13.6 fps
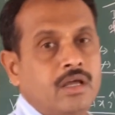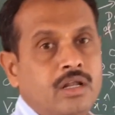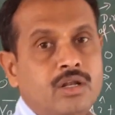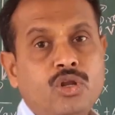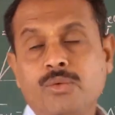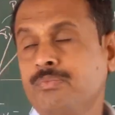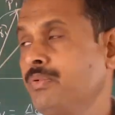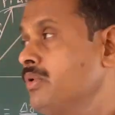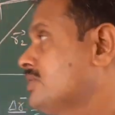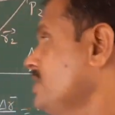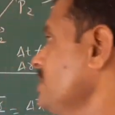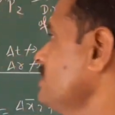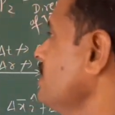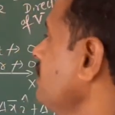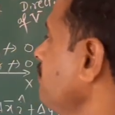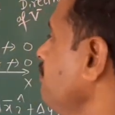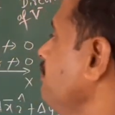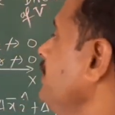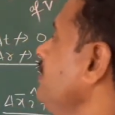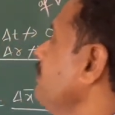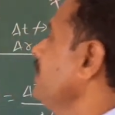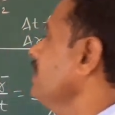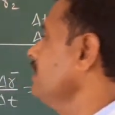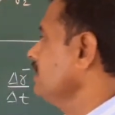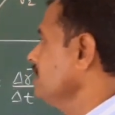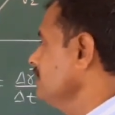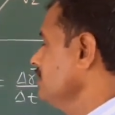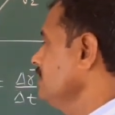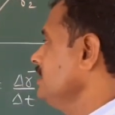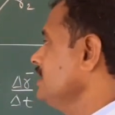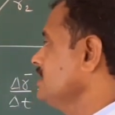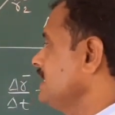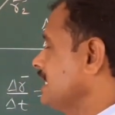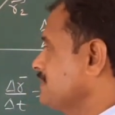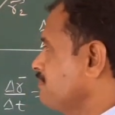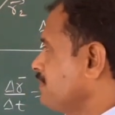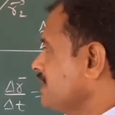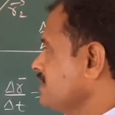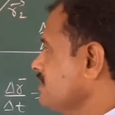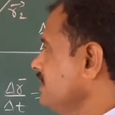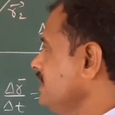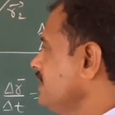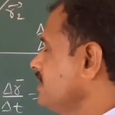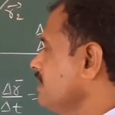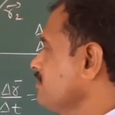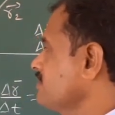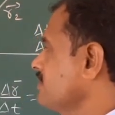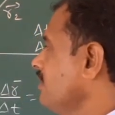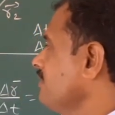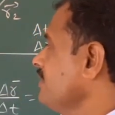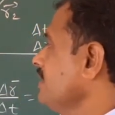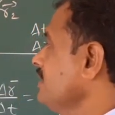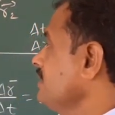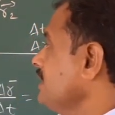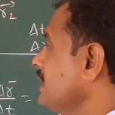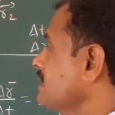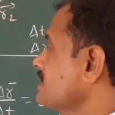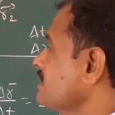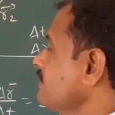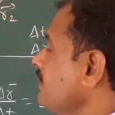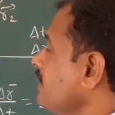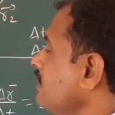Now position P1 is expressed in terms of x1,